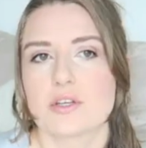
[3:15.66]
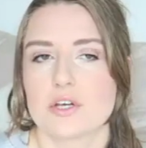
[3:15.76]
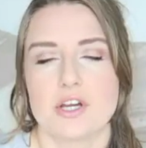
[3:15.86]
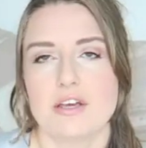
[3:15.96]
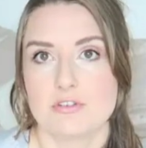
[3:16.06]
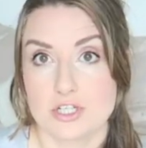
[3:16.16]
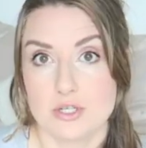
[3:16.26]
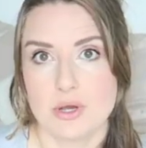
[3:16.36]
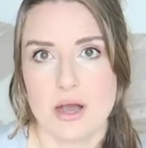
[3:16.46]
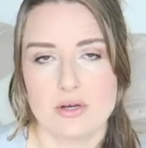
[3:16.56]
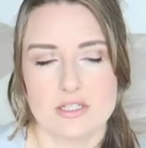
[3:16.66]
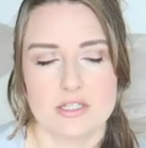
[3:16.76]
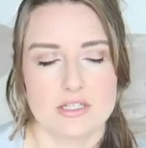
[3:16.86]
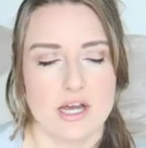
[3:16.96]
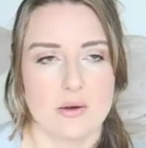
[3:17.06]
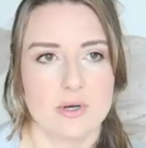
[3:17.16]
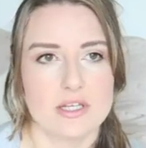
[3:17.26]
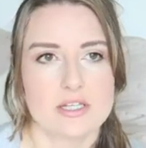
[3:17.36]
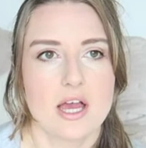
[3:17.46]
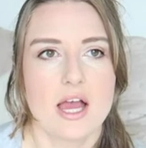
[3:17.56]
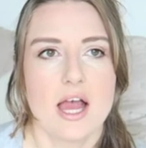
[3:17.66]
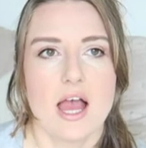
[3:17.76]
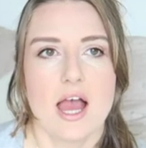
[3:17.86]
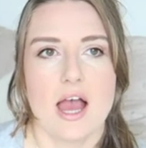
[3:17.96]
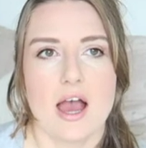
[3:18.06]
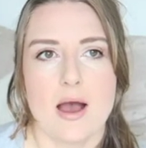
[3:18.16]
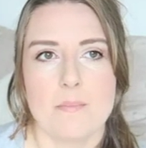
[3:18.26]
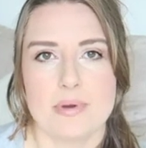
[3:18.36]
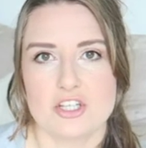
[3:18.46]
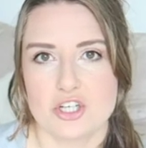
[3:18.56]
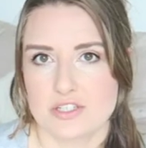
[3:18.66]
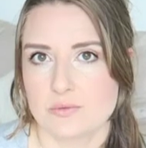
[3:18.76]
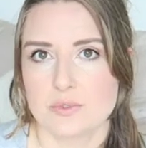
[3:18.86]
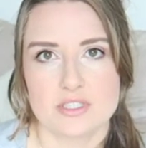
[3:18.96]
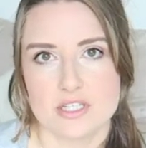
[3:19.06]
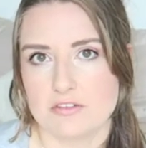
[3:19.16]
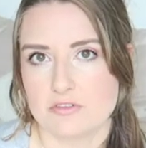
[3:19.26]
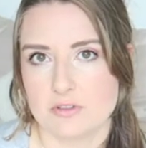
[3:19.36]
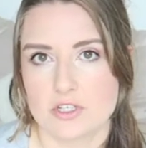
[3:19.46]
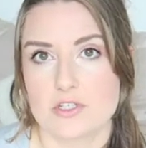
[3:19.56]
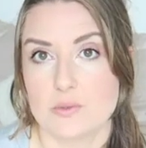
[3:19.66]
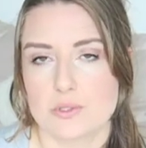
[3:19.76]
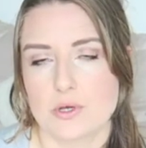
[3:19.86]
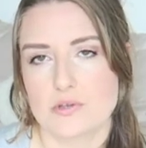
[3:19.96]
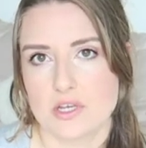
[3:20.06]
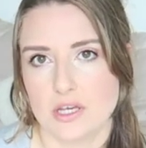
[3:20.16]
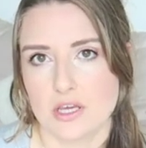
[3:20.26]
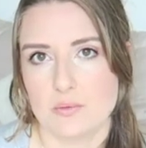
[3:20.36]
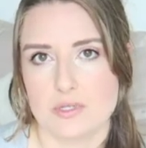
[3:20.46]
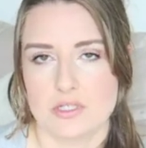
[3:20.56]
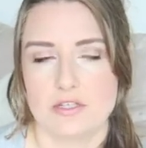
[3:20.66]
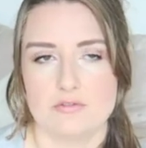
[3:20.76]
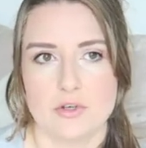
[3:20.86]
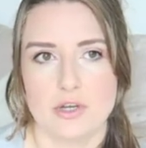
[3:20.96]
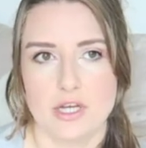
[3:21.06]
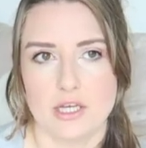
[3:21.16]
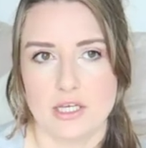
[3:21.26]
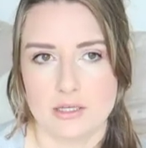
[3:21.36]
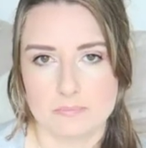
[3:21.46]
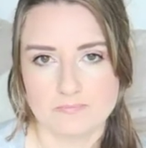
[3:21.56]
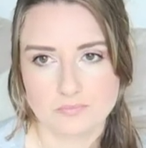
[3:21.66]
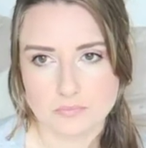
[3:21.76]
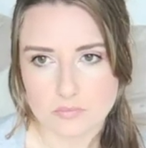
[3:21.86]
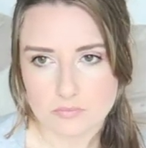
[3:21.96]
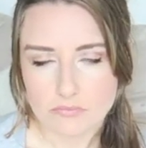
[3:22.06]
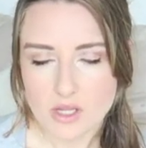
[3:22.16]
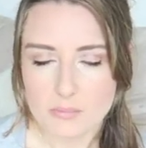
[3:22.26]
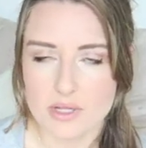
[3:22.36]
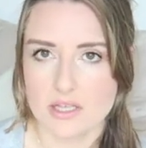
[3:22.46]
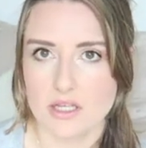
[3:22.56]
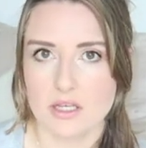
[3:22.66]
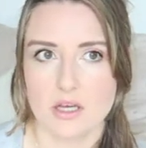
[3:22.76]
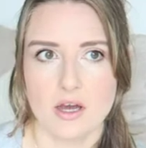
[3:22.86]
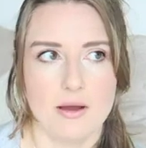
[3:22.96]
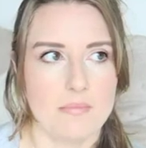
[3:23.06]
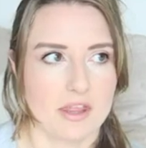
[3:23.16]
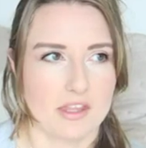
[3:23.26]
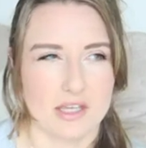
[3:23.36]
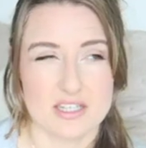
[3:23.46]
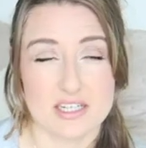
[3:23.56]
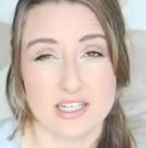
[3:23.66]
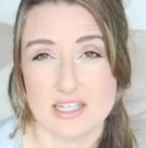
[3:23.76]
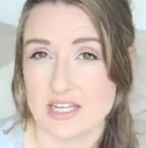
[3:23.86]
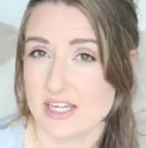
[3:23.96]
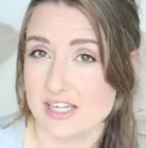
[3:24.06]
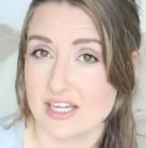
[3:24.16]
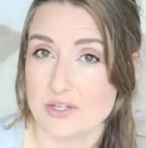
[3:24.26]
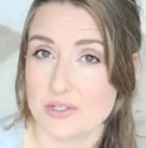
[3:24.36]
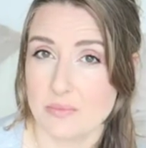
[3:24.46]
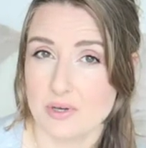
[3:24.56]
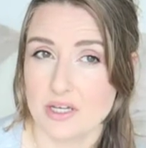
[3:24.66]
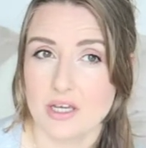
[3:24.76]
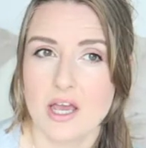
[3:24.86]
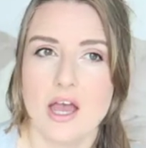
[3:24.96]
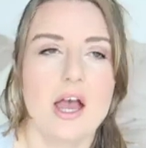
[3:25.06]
Sorry, every 2 hours to start with. But Jackson wasn't even, because he was so sick, he wasn't even on any milk I think until like day 10 or something.